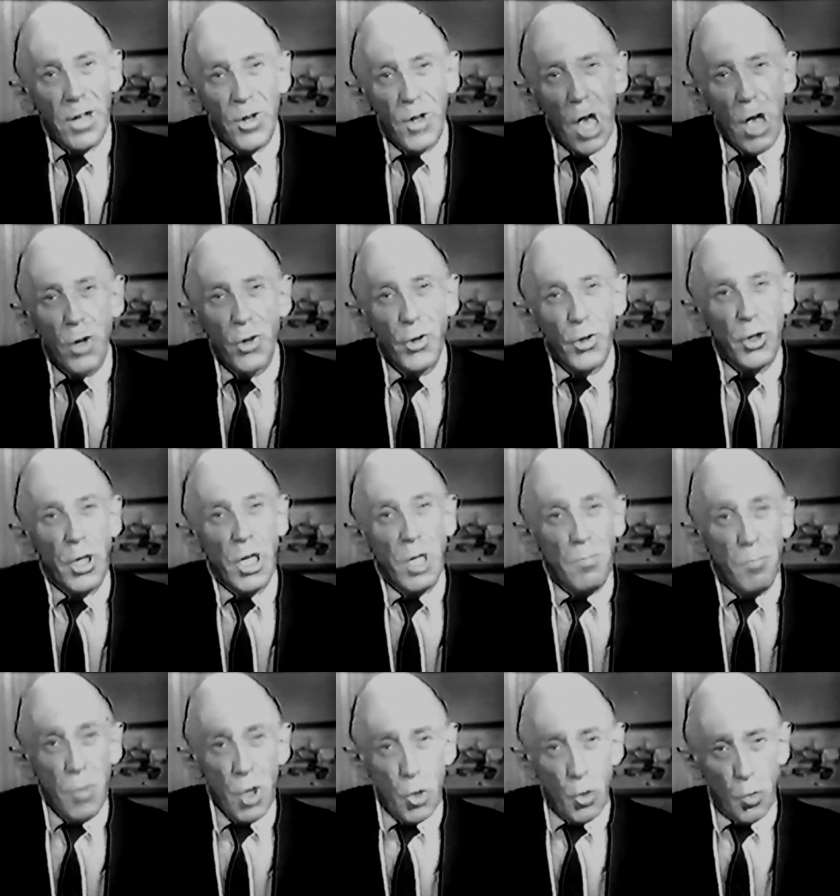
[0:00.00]
a doctor
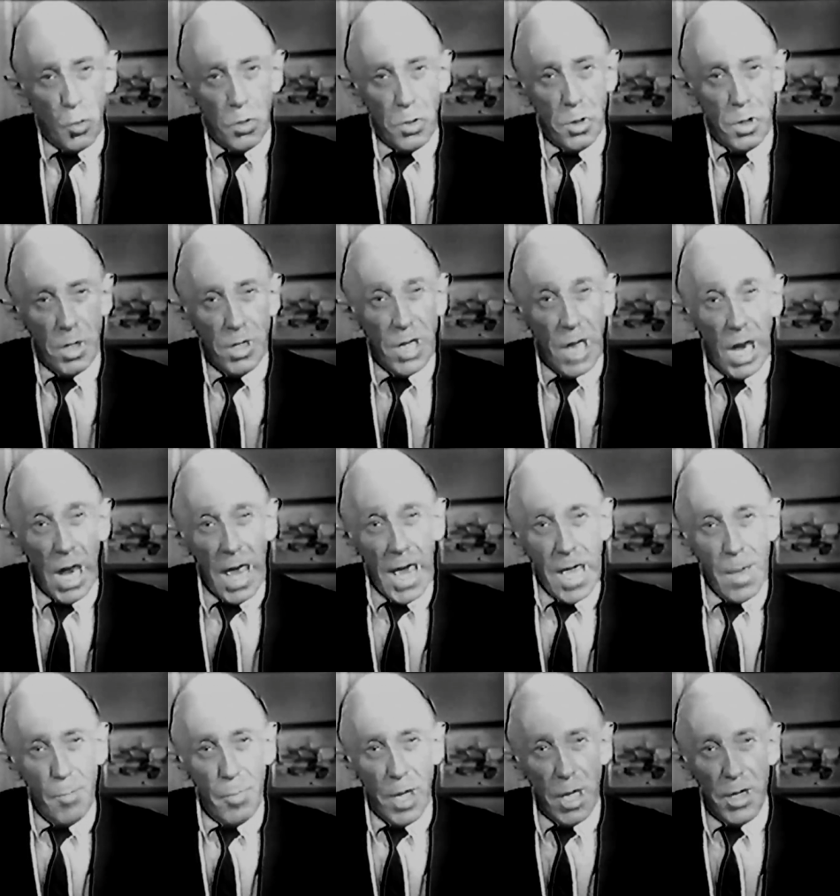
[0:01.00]
immune to
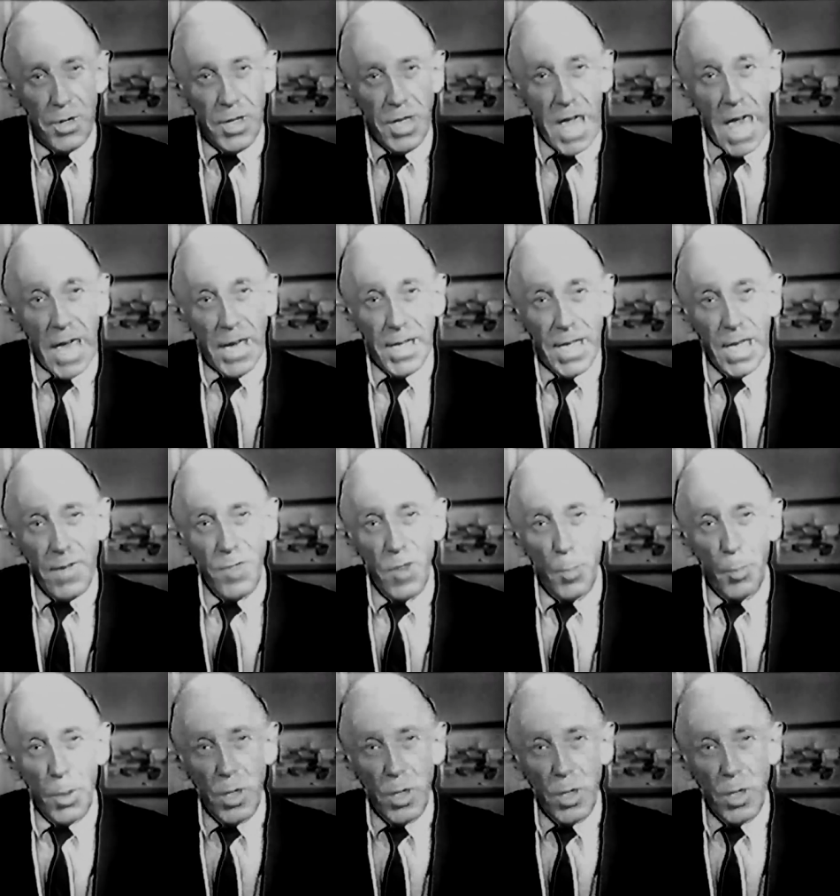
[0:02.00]
liability and give